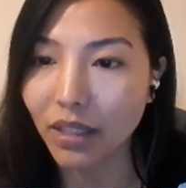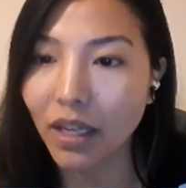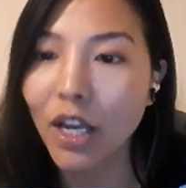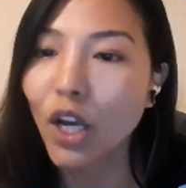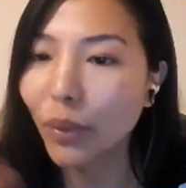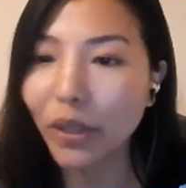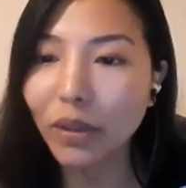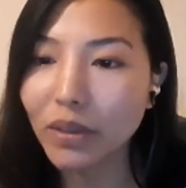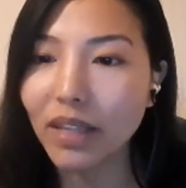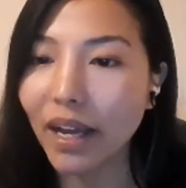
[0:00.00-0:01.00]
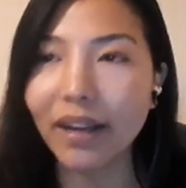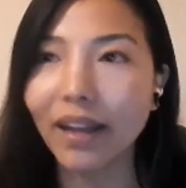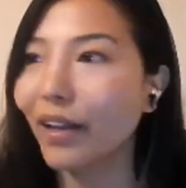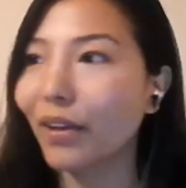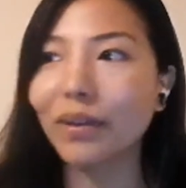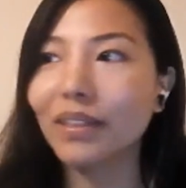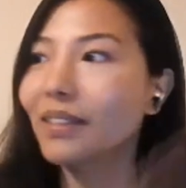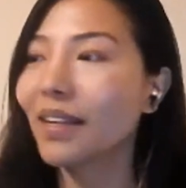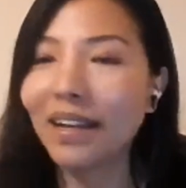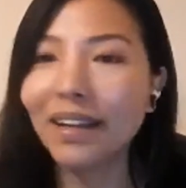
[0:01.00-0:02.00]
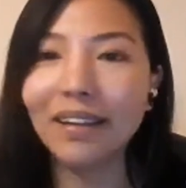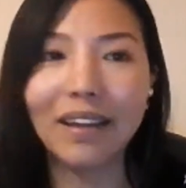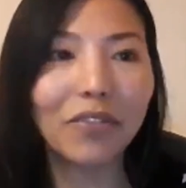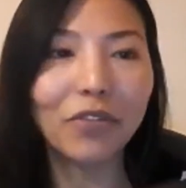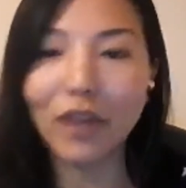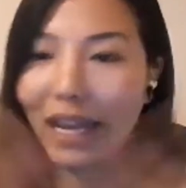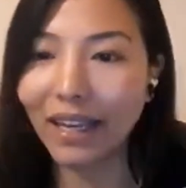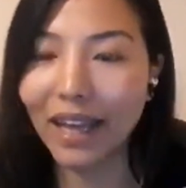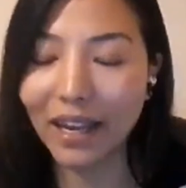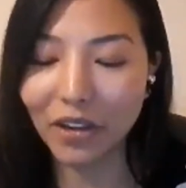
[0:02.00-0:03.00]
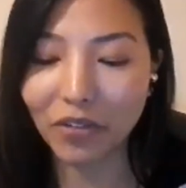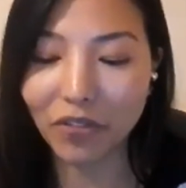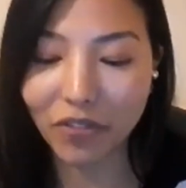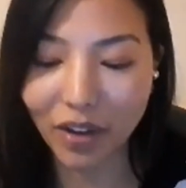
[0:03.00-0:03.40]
and we use that like it's like for any kind of